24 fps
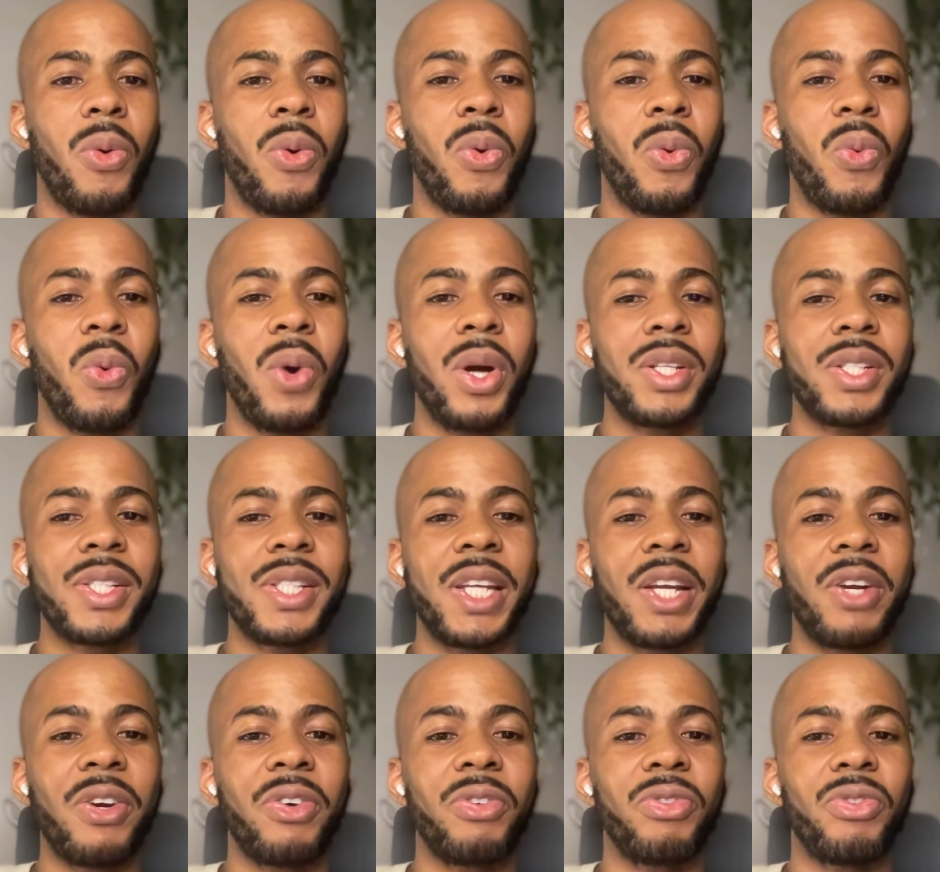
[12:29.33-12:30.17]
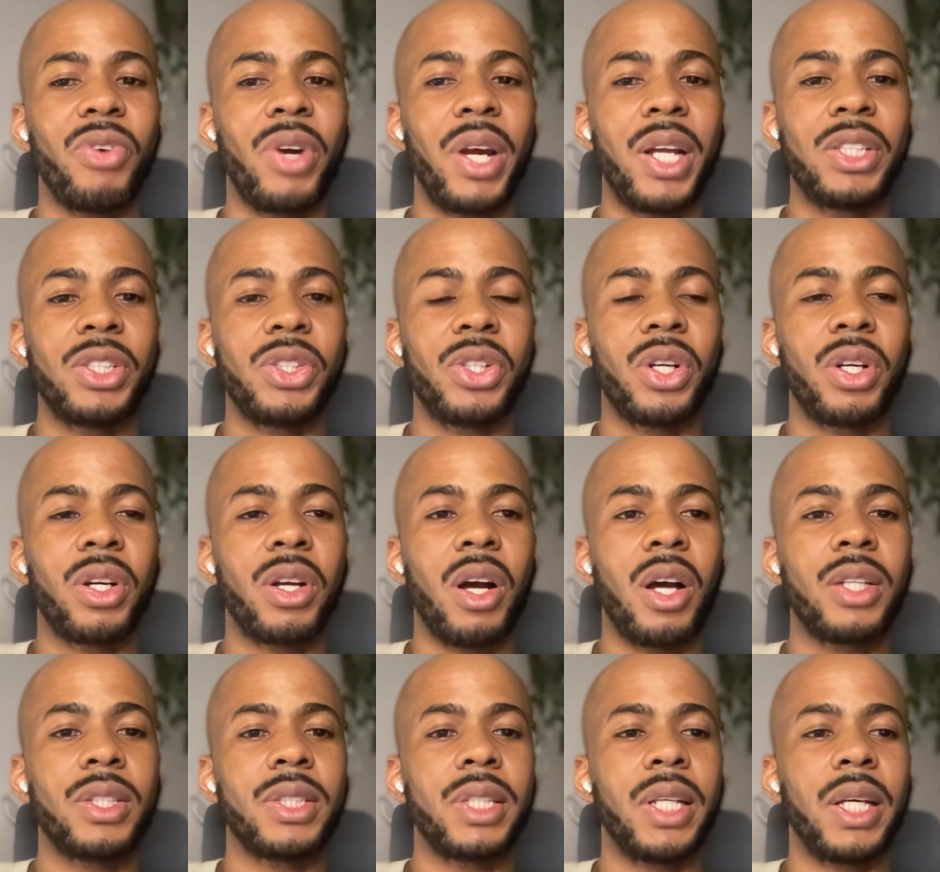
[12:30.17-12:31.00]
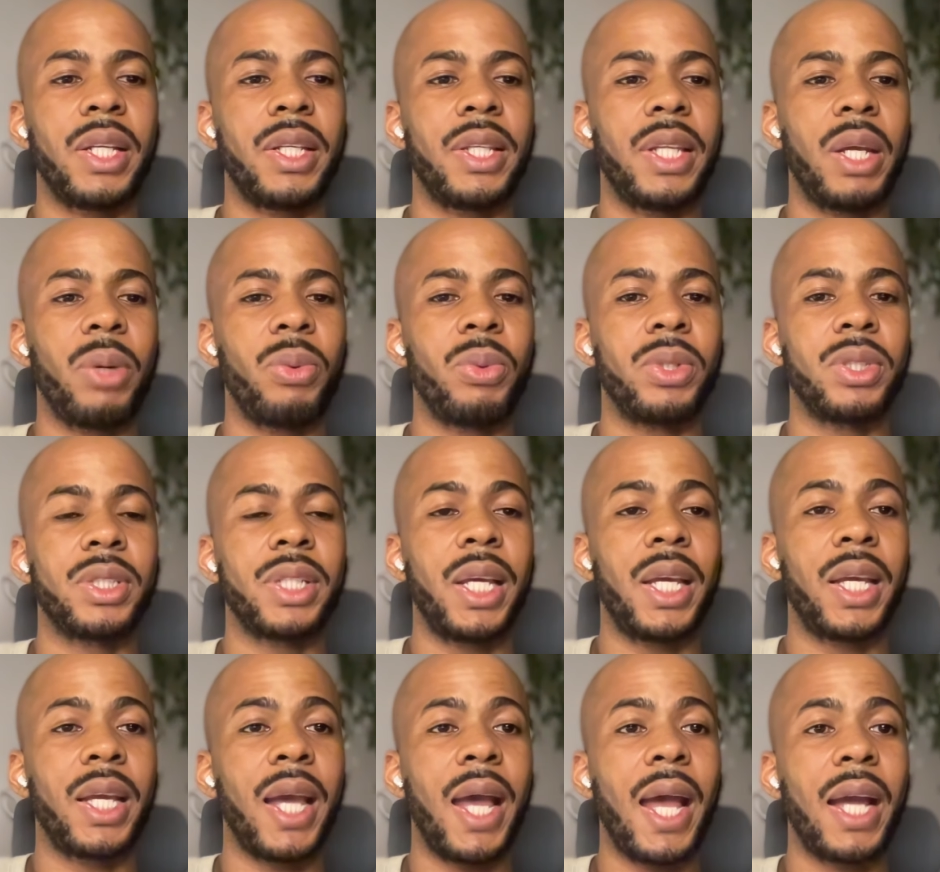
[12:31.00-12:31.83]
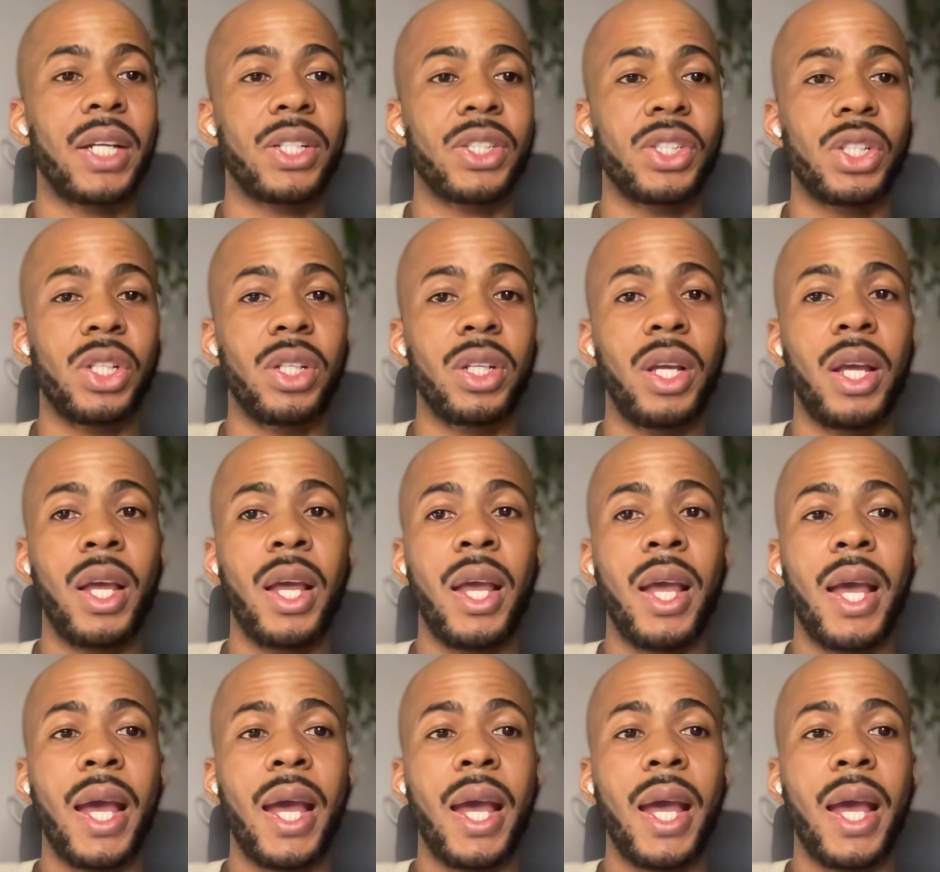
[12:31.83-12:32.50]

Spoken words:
once they've read your content, they will take action,